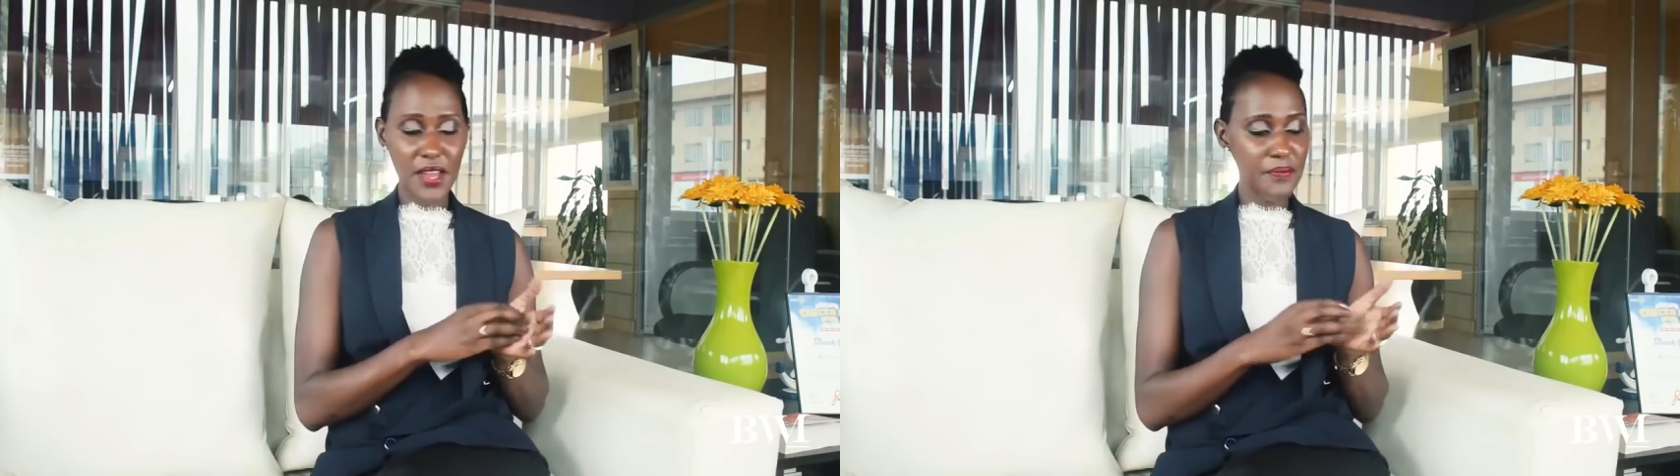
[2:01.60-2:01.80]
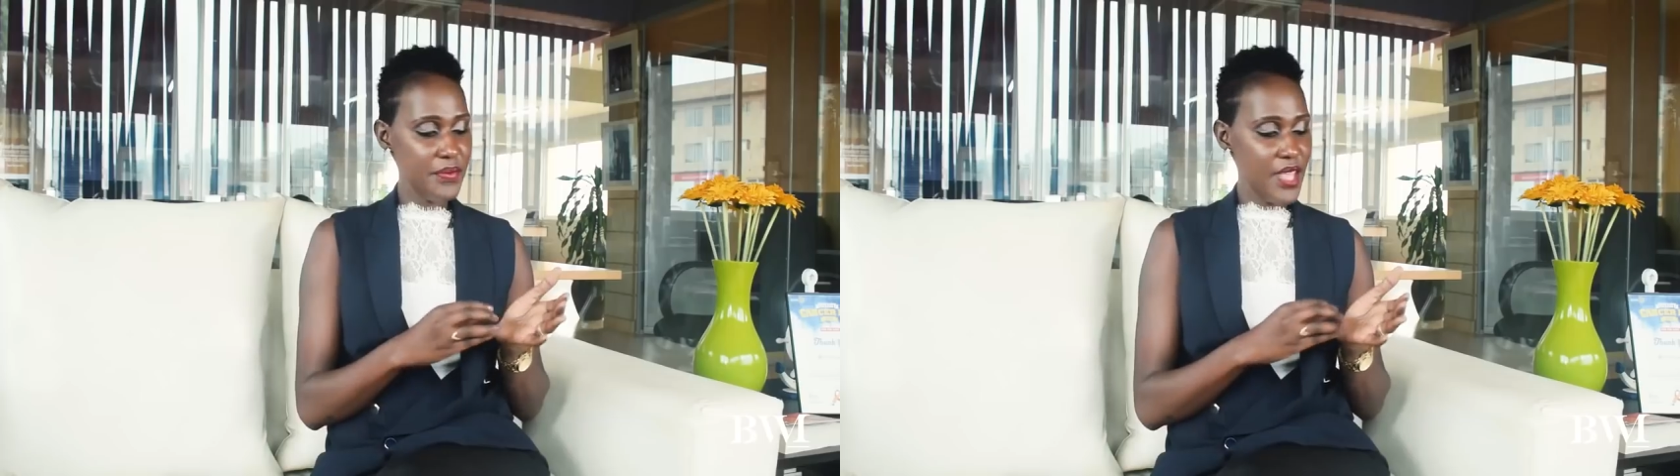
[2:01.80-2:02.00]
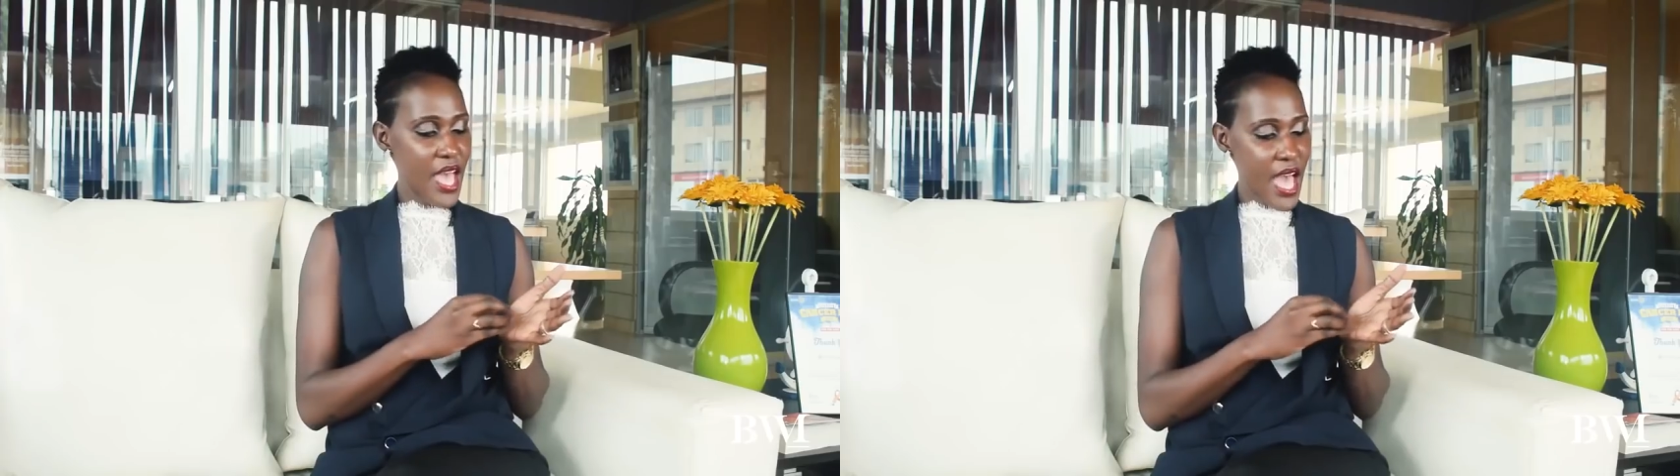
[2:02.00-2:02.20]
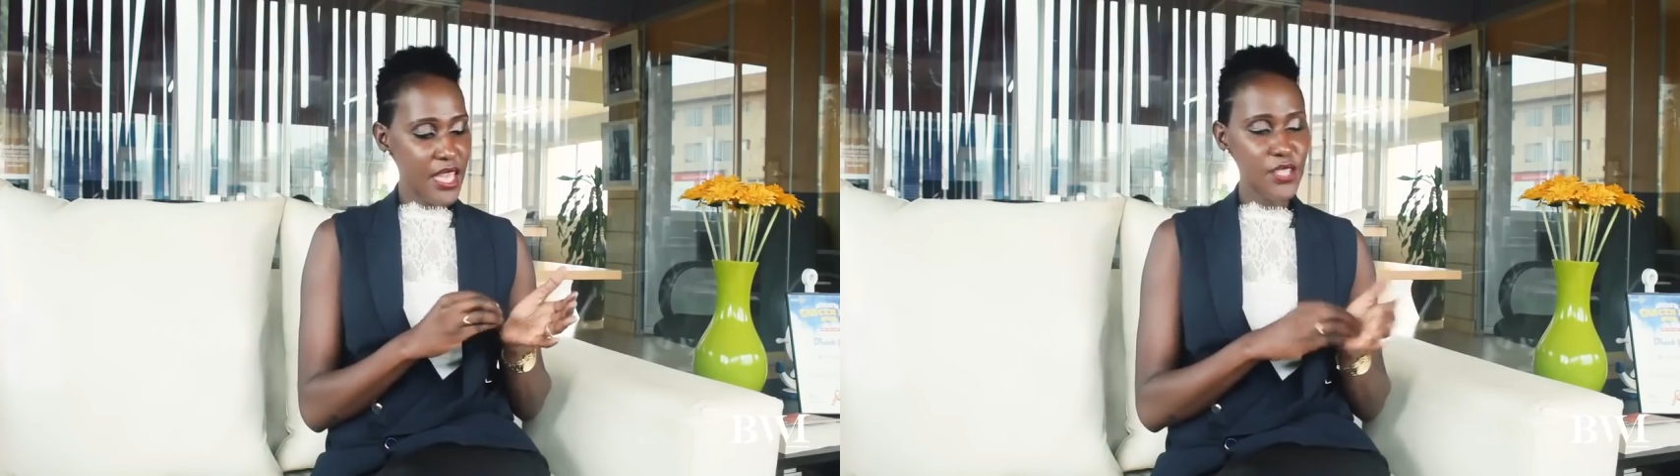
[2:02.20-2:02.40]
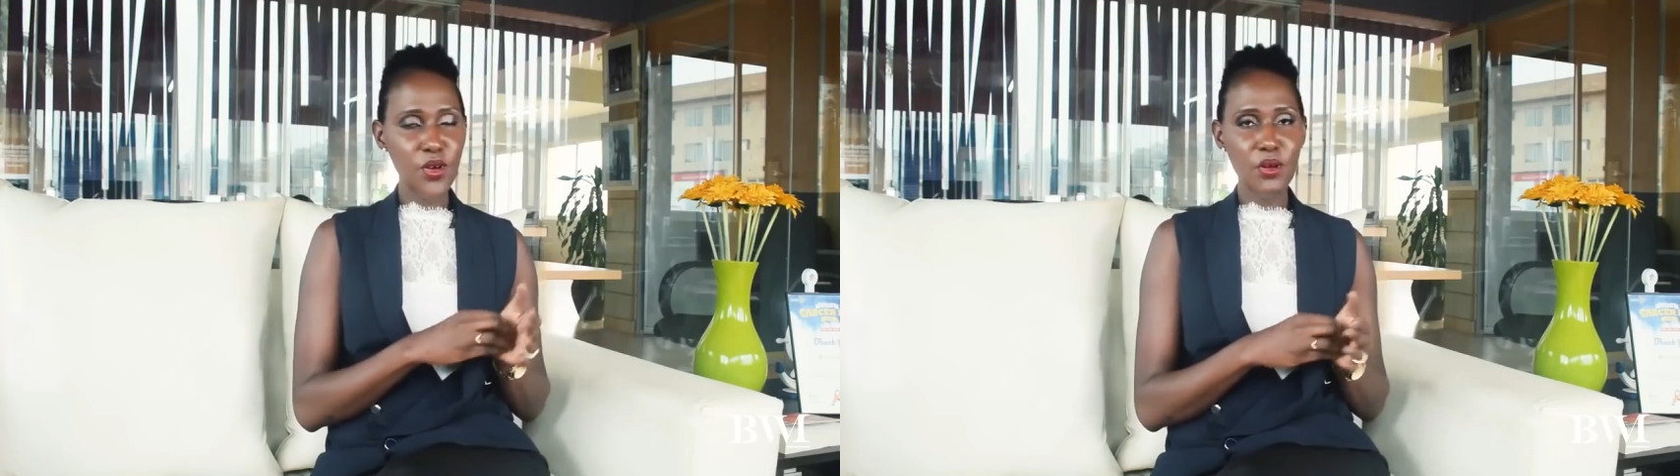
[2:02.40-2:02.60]
right?
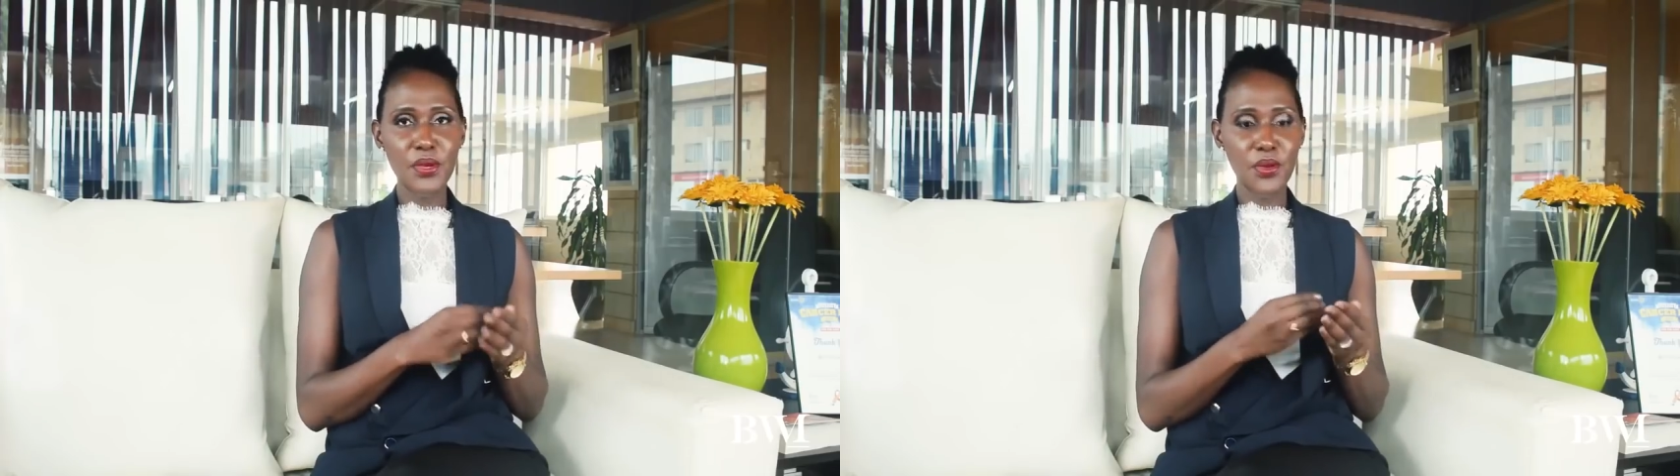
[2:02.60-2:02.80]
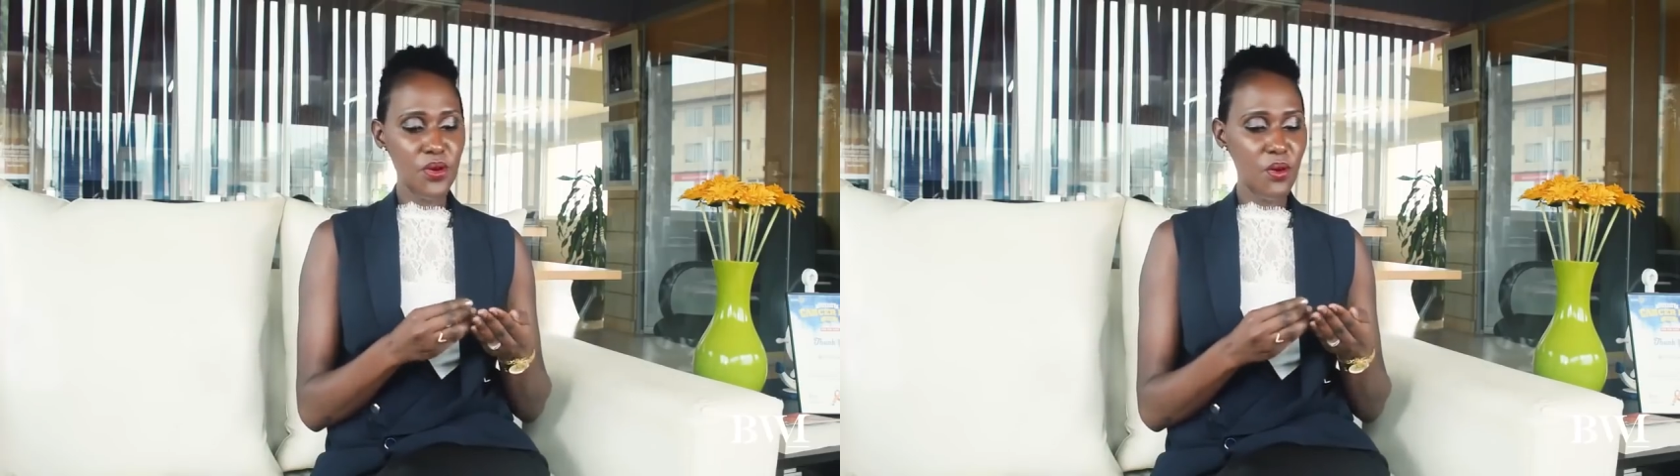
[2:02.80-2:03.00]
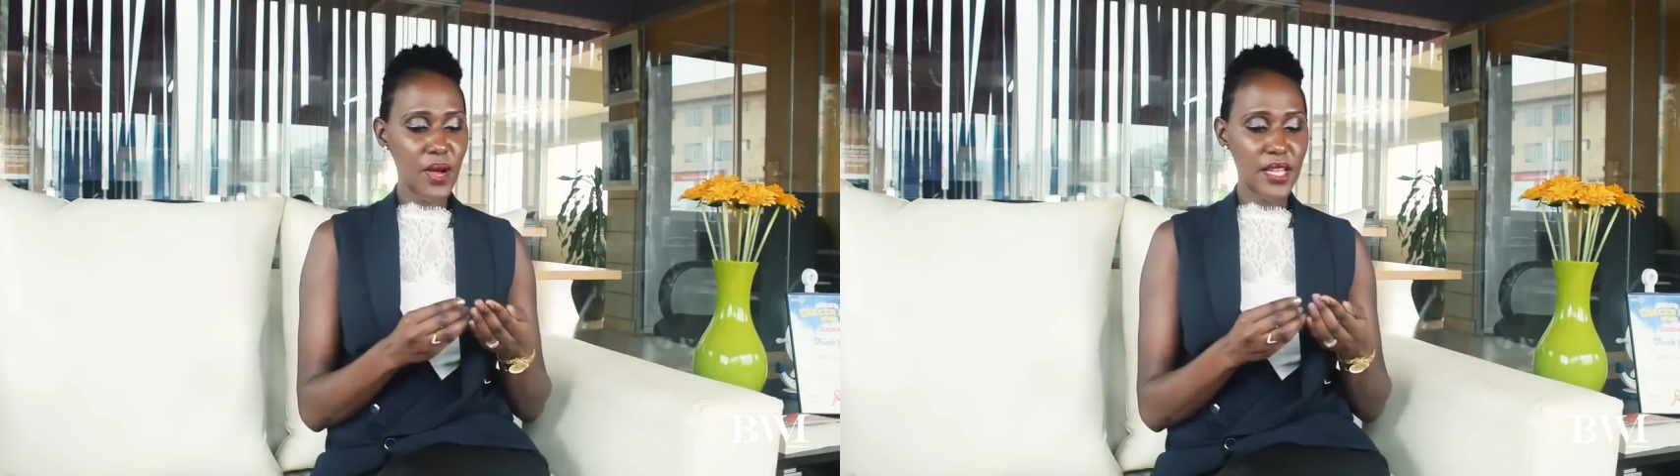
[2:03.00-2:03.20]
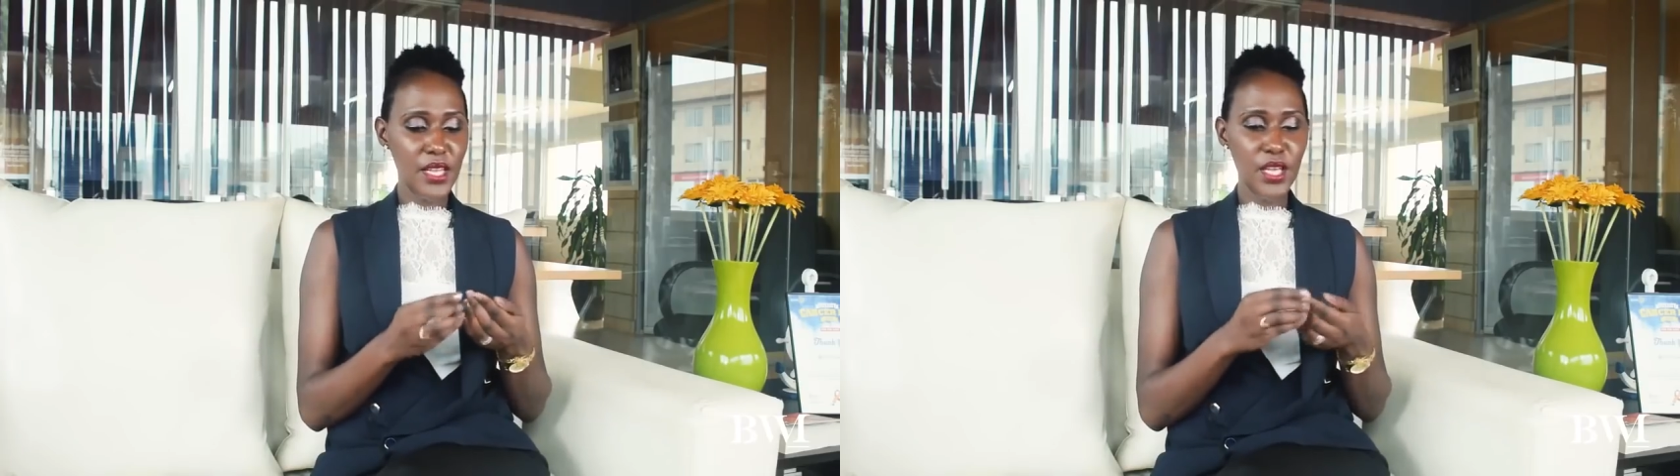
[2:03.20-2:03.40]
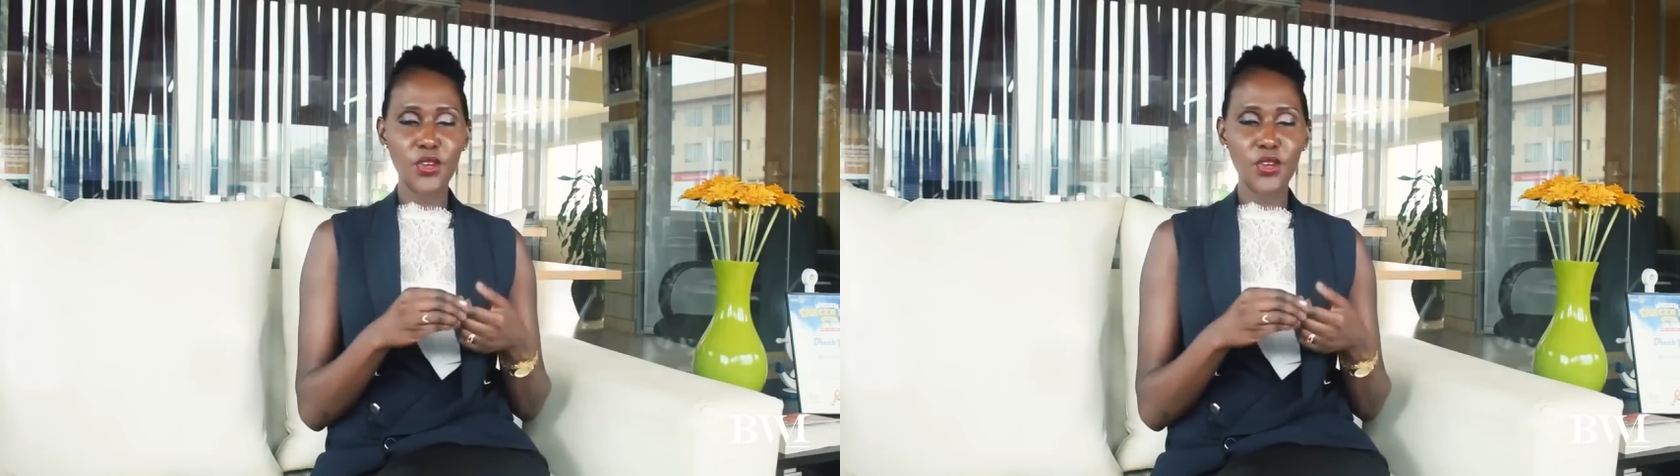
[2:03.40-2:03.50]
And he told me, you know what?